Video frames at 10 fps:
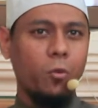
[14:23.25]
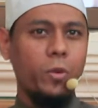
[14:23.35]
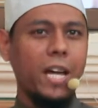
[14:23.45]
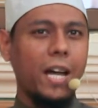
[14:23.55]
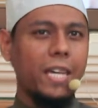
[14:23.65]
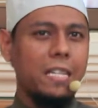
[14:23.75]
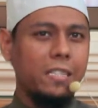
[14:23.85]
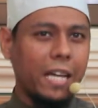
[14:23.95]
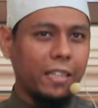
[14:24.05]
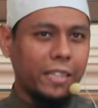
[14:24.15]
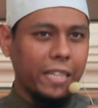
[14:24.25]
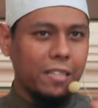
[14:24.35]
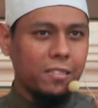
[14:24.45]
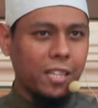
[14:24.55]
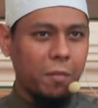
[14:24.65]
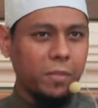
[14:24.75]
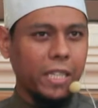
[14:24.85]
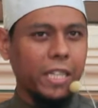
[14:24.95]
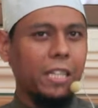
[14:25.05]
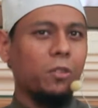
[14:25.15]
we are injecting
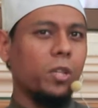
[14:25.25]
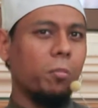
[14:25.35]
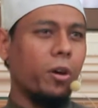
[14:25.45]
something into the